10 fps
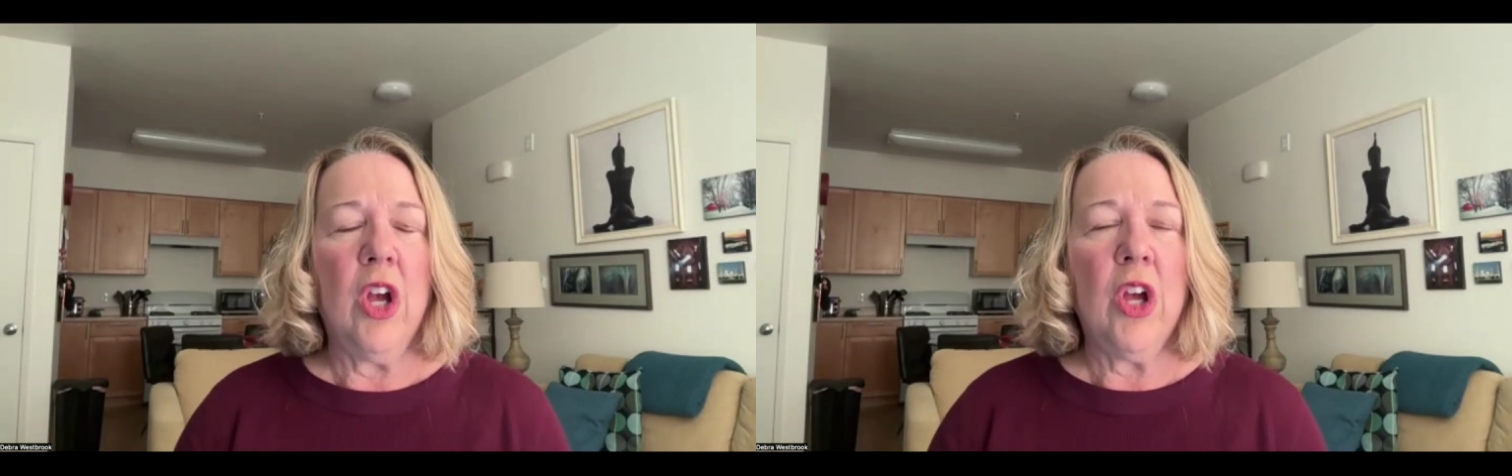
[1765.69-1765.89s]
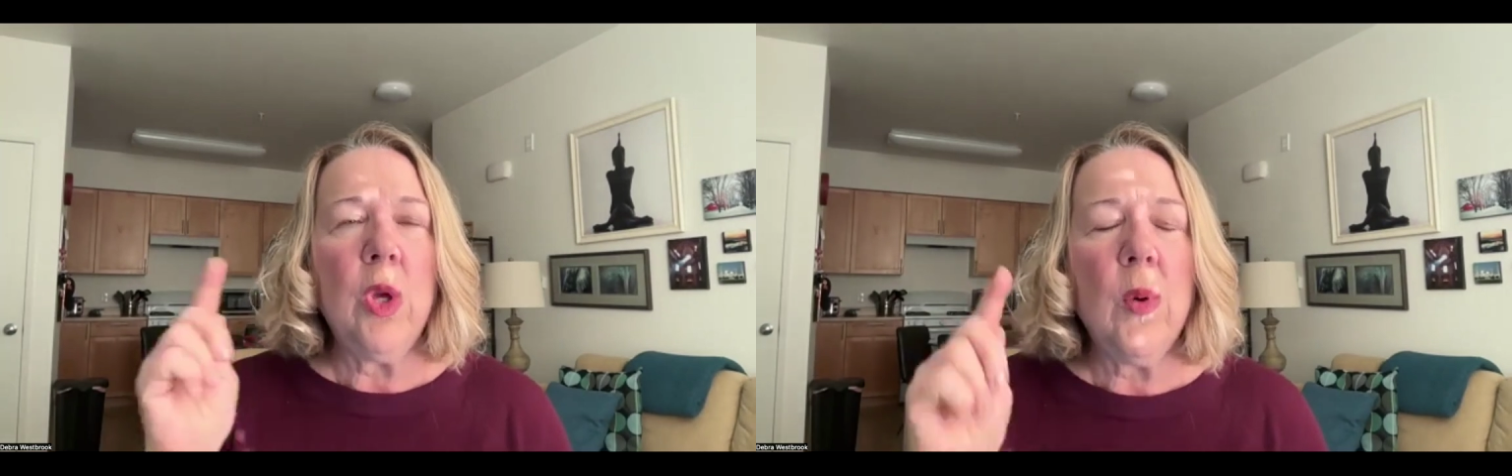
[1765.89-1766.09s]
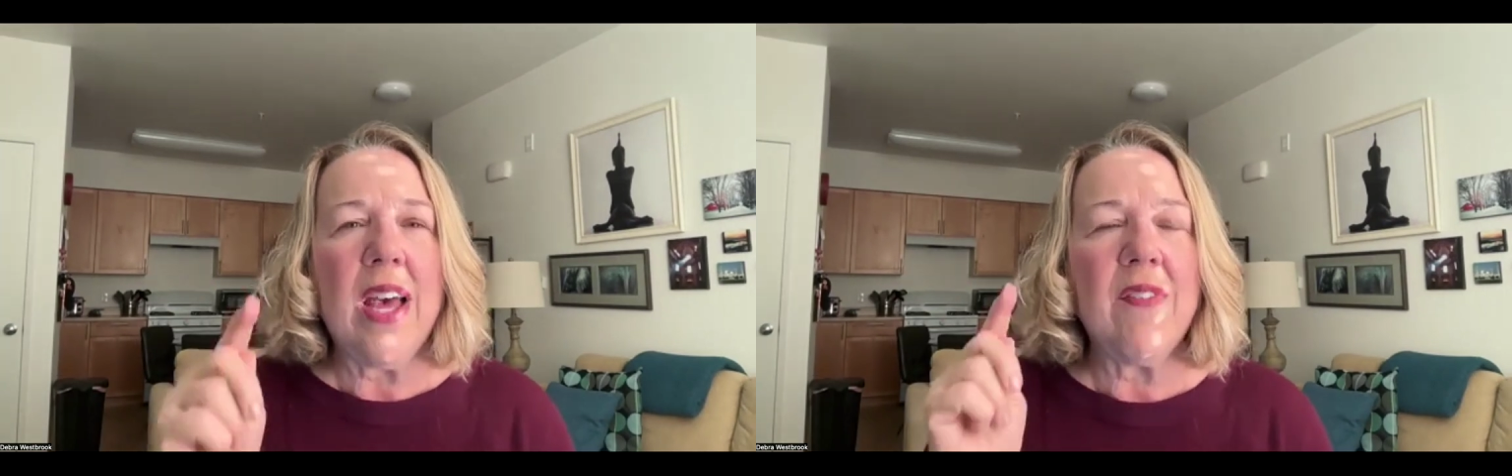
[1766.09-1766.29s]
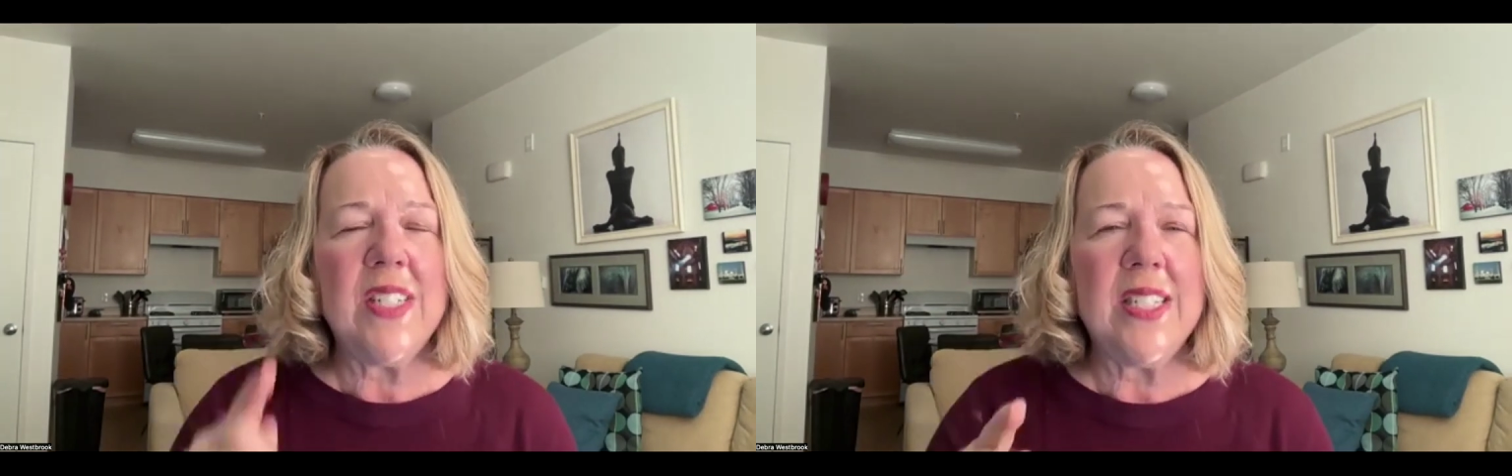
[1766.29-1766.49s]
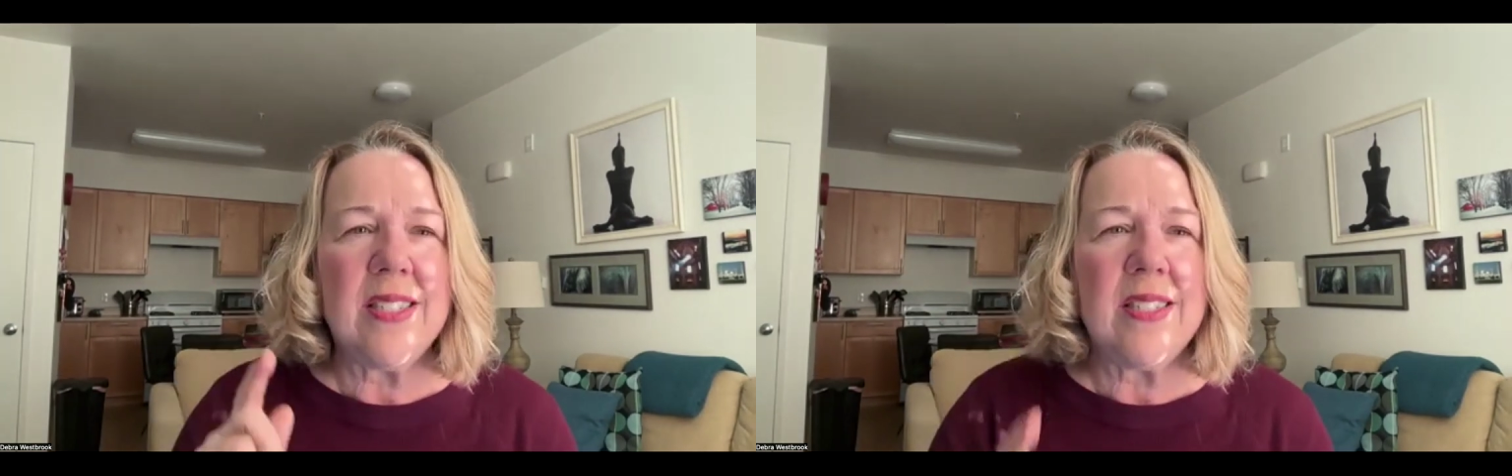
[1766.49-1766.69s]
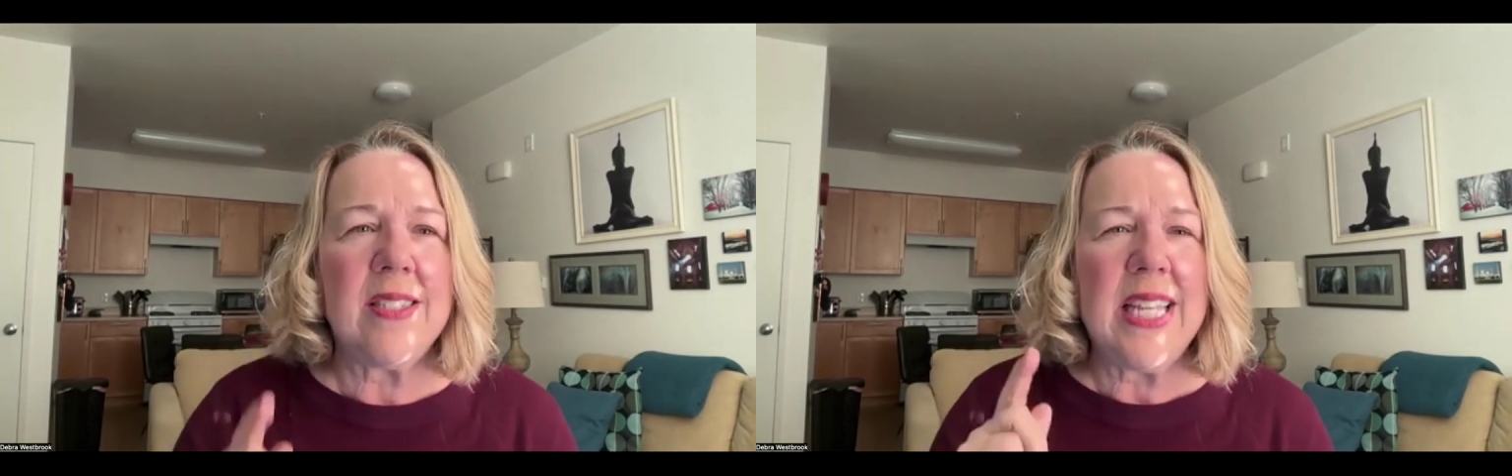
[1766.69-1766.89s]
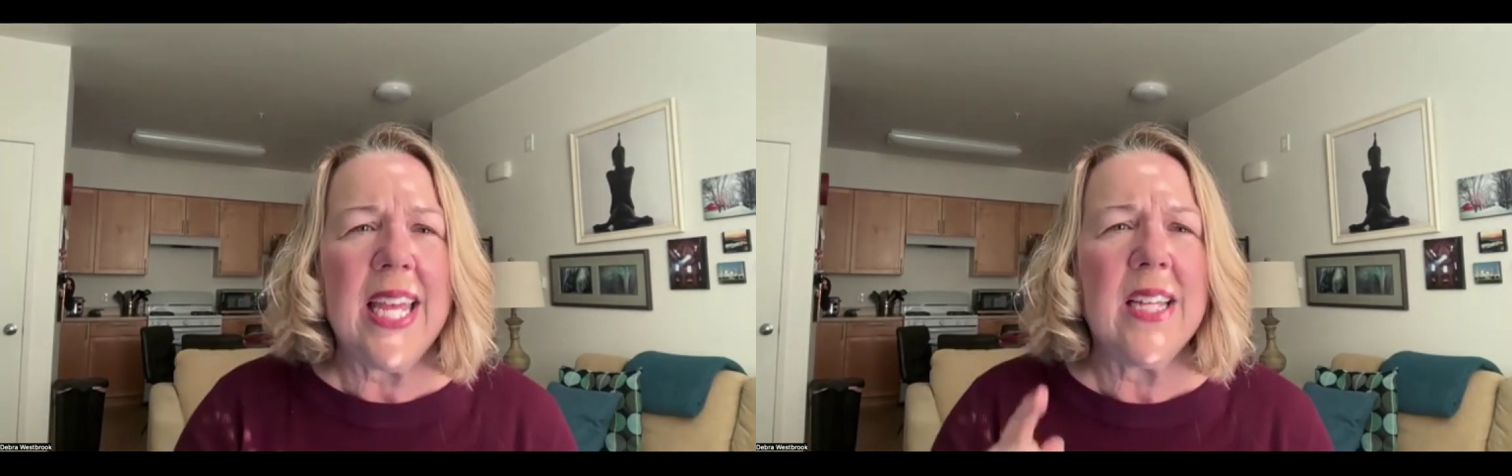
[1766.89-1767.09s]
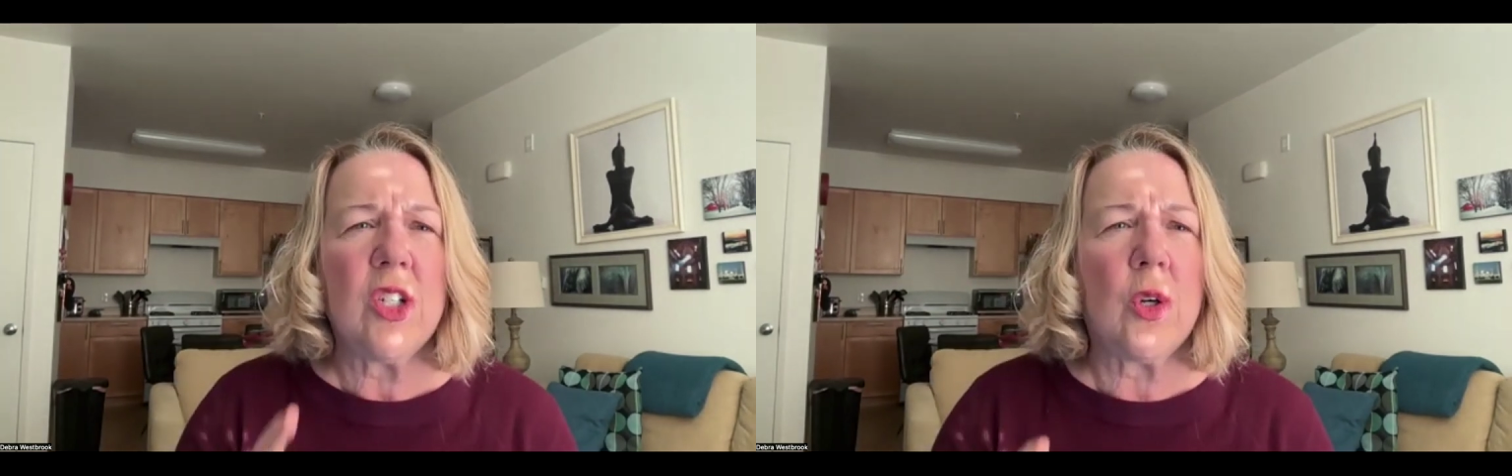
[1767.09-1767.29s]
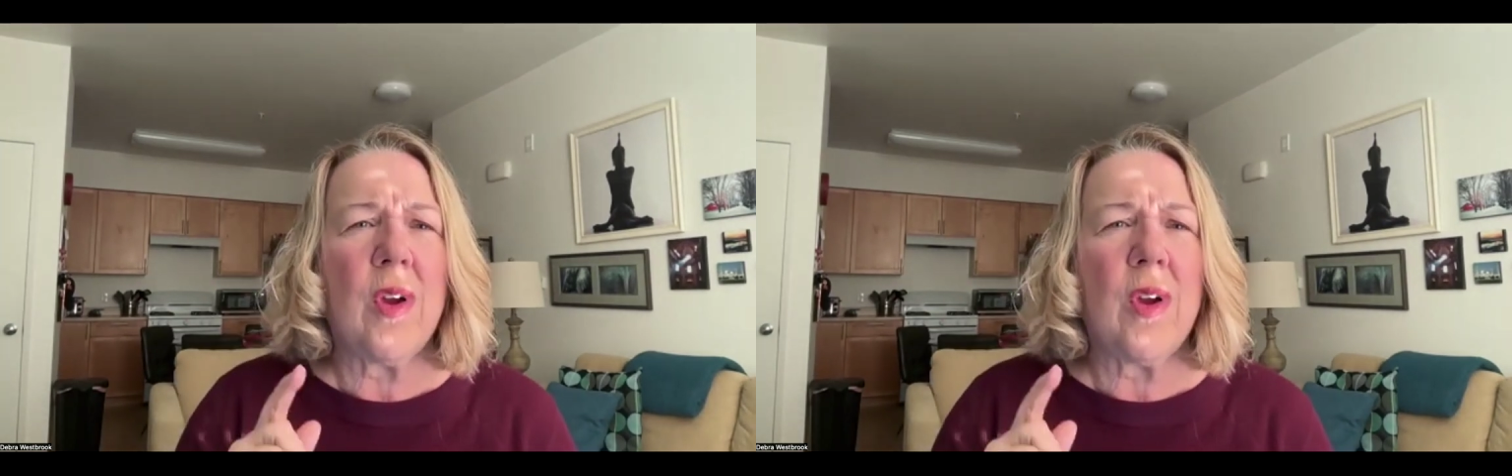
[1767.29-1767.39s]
You have a distinct